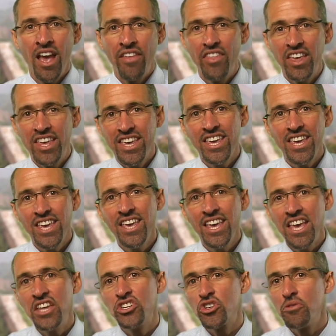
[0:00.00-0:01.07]
The
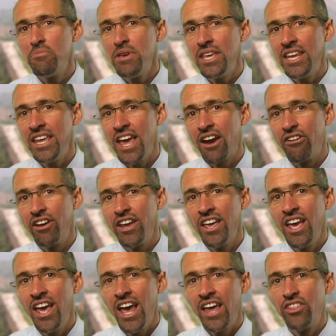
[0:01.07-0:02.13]
key intermediary
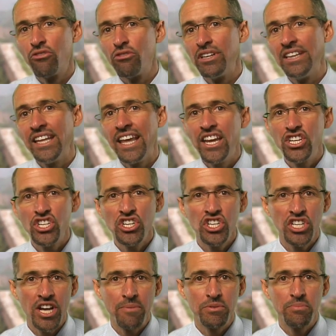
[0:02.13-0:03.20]
in the
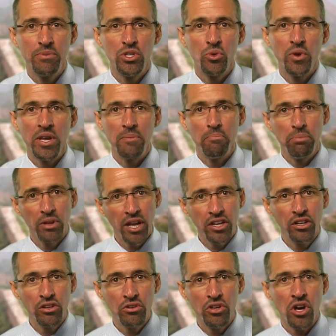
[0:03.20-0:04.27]
relationships between blood
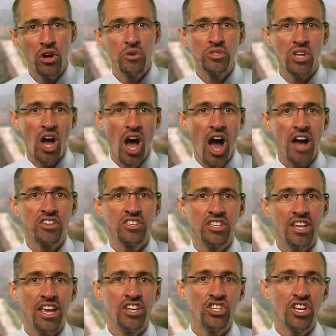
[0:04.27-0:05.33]
glucose,
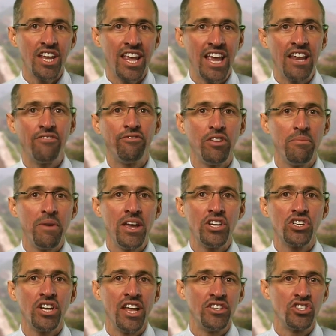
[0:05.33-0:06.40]
oxidation,
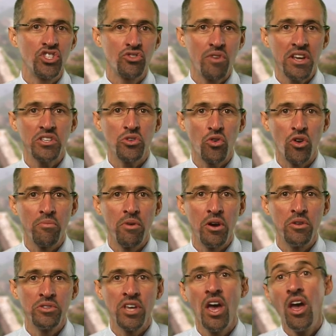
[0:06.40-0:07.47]
inflammation, and stress
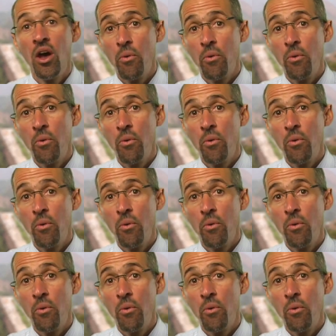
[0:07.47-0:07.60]
hormones,